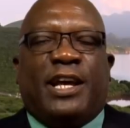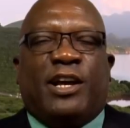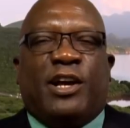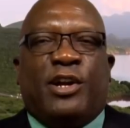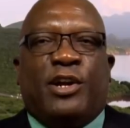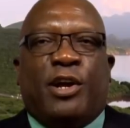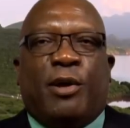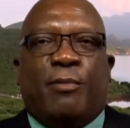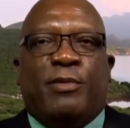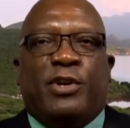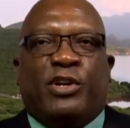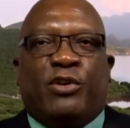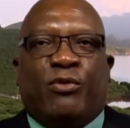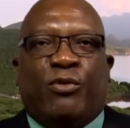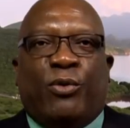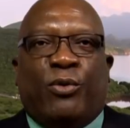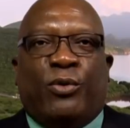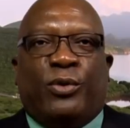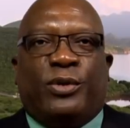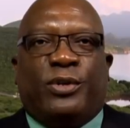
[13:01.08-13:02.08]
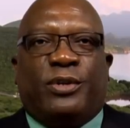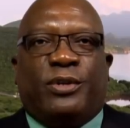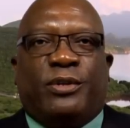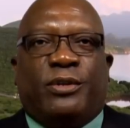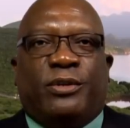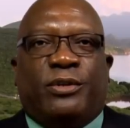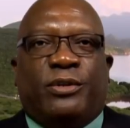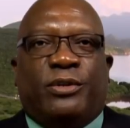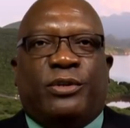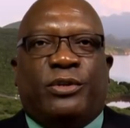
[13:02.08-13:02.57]
economic growth.
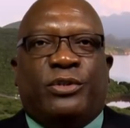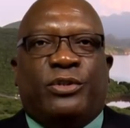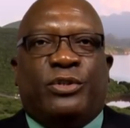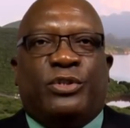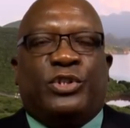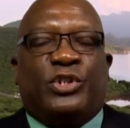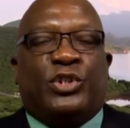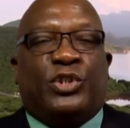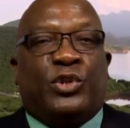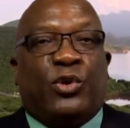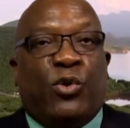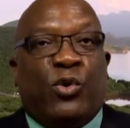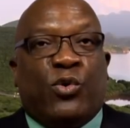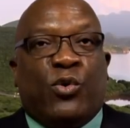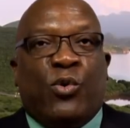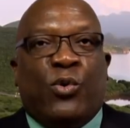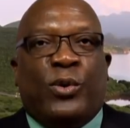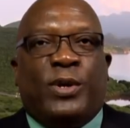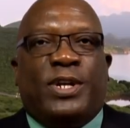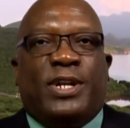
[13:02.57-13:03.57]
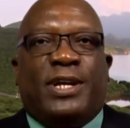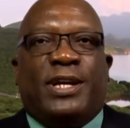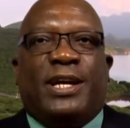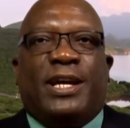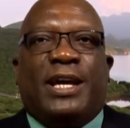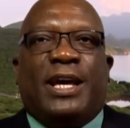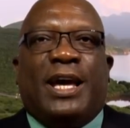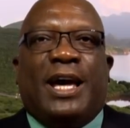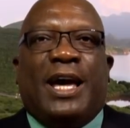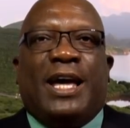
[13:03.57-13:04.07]
So good
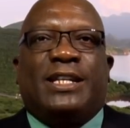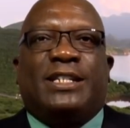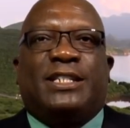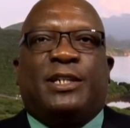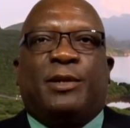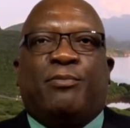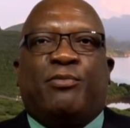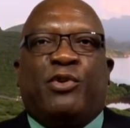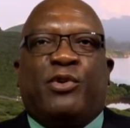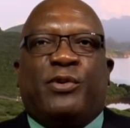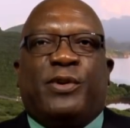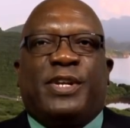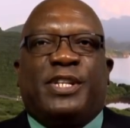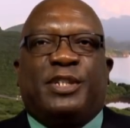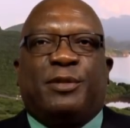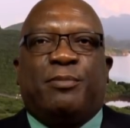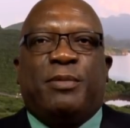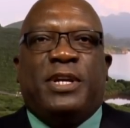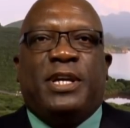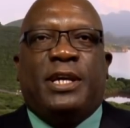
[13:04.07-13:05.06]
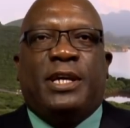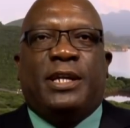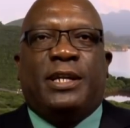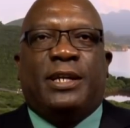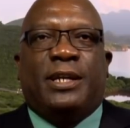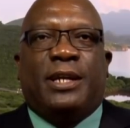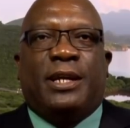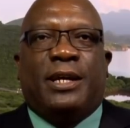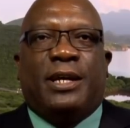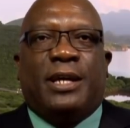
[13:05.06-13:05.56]
has the progress
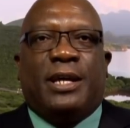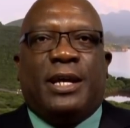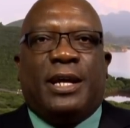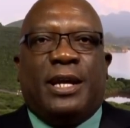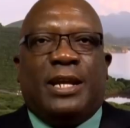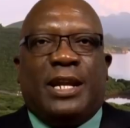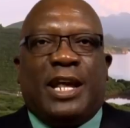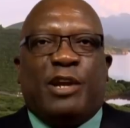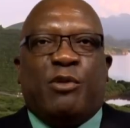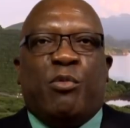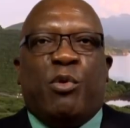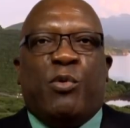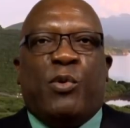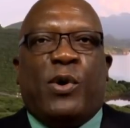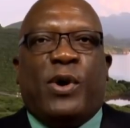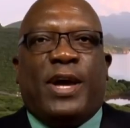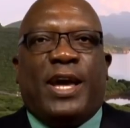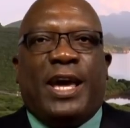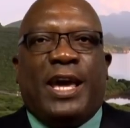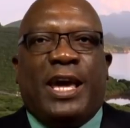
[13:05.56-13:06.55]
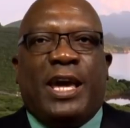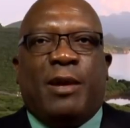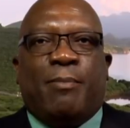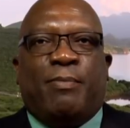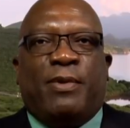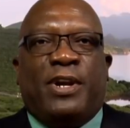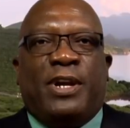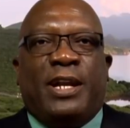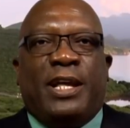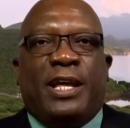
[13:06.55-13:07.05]
been that we were
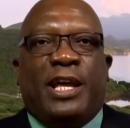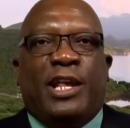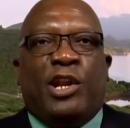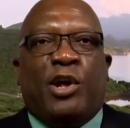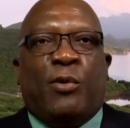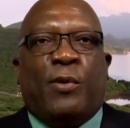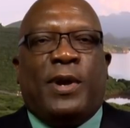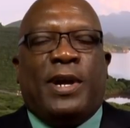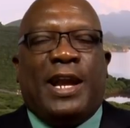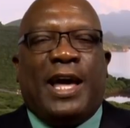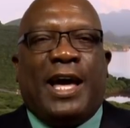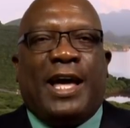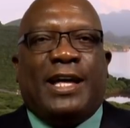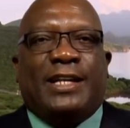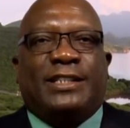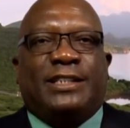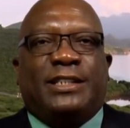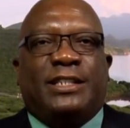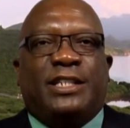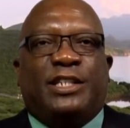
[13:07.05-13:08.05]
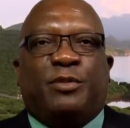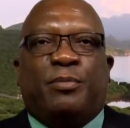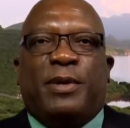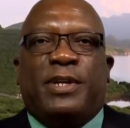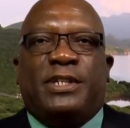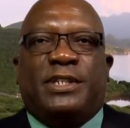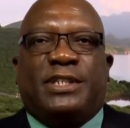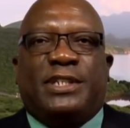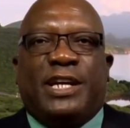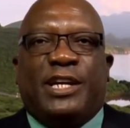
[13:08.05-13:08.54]
able in our last
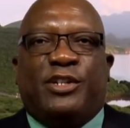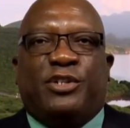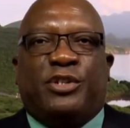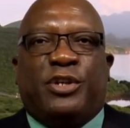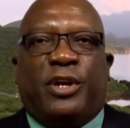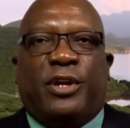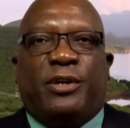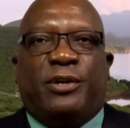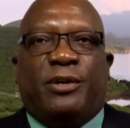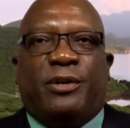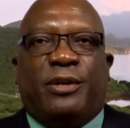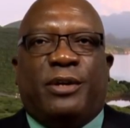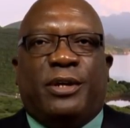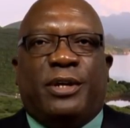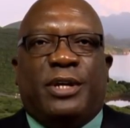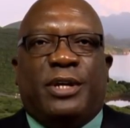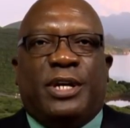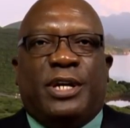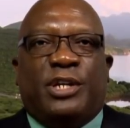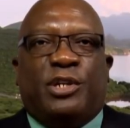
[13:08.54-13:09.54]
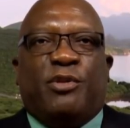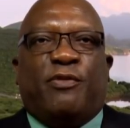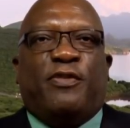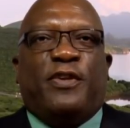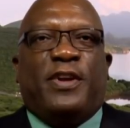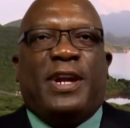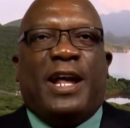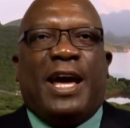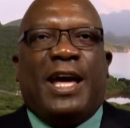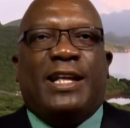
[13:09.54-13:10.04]
dispensation to
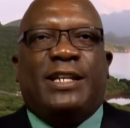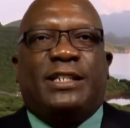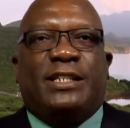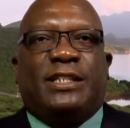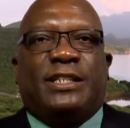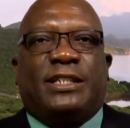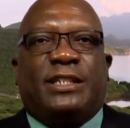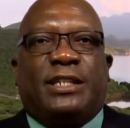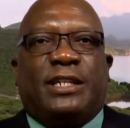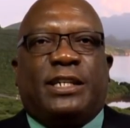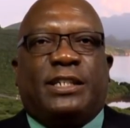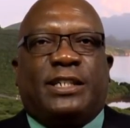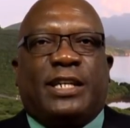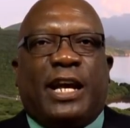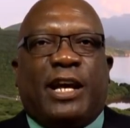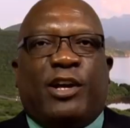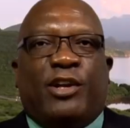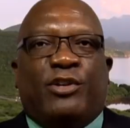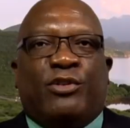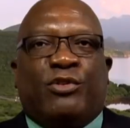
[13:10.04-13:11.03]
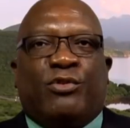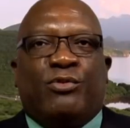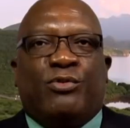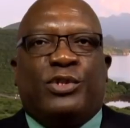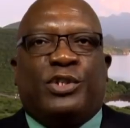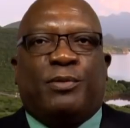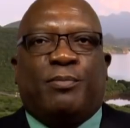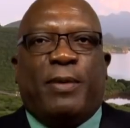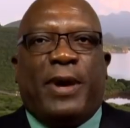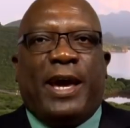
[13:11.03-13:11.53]
finance the second
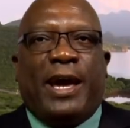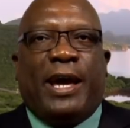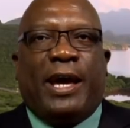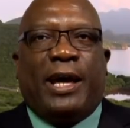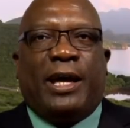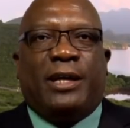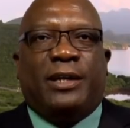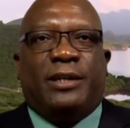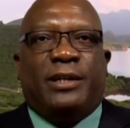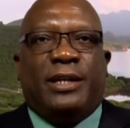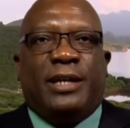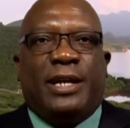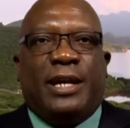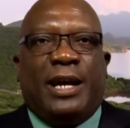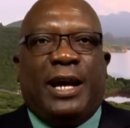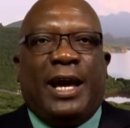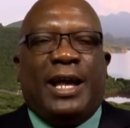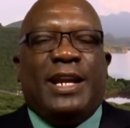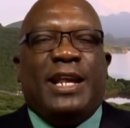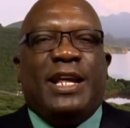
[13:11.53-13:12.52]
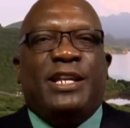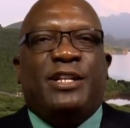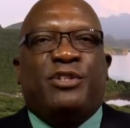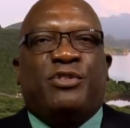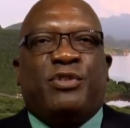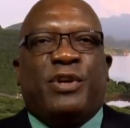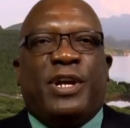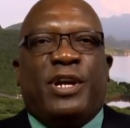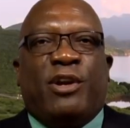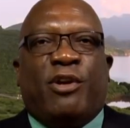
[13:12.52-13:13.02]
cruise pair, an
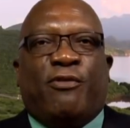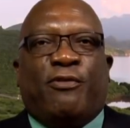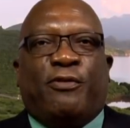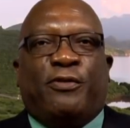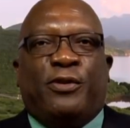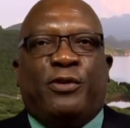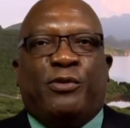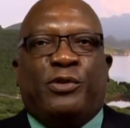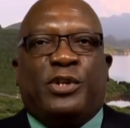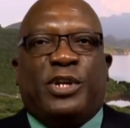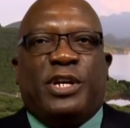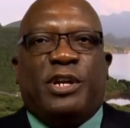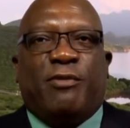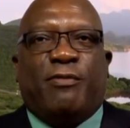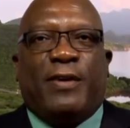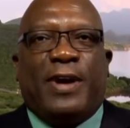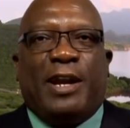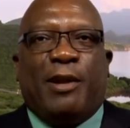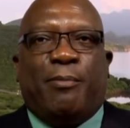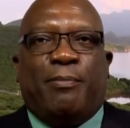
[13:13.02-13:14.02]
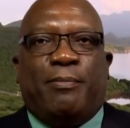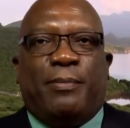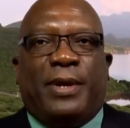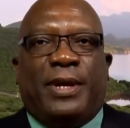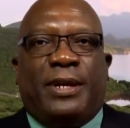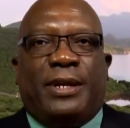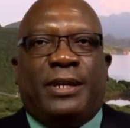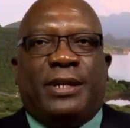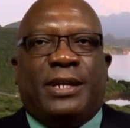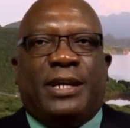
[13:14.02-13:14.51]
engine of future
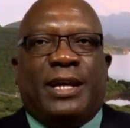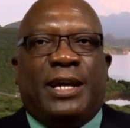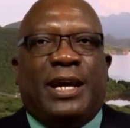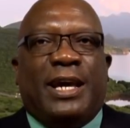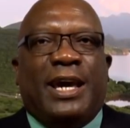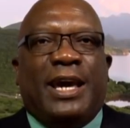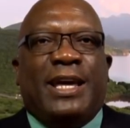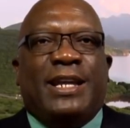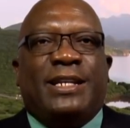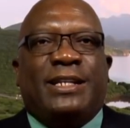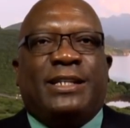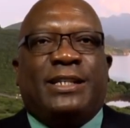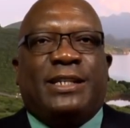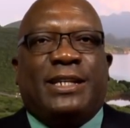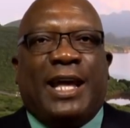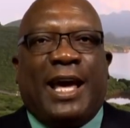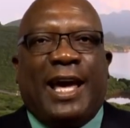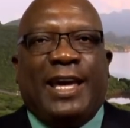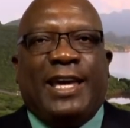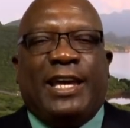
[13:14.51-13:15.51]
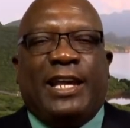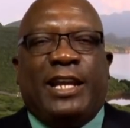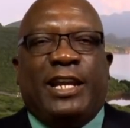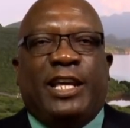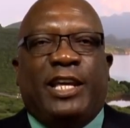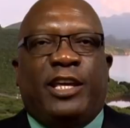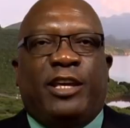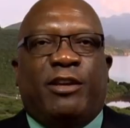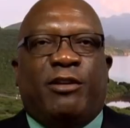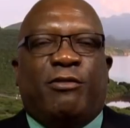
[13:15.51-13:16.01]
development,
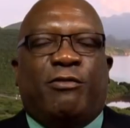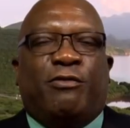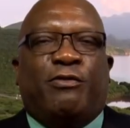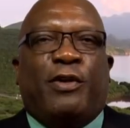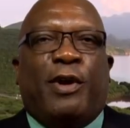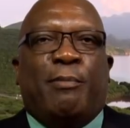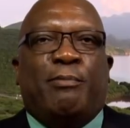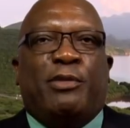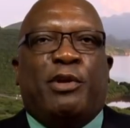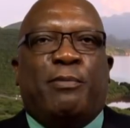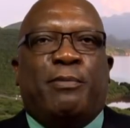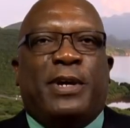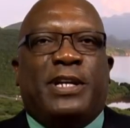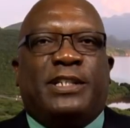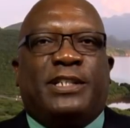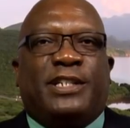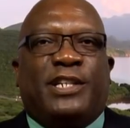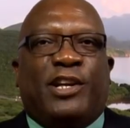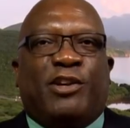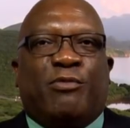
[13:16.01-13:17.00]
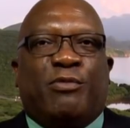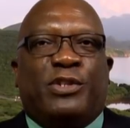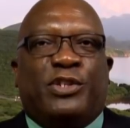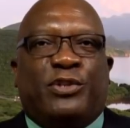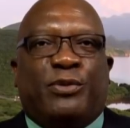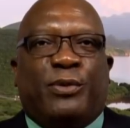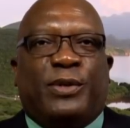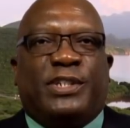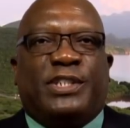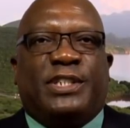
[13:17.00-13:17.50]
entirely from domestic
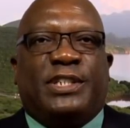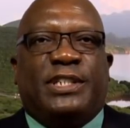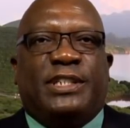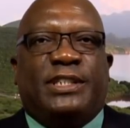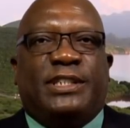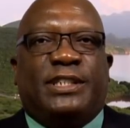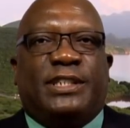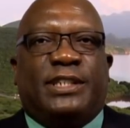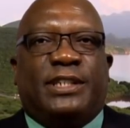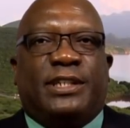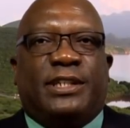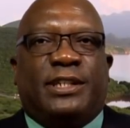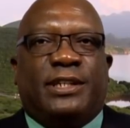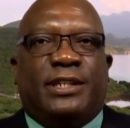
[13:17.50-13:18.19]
resources.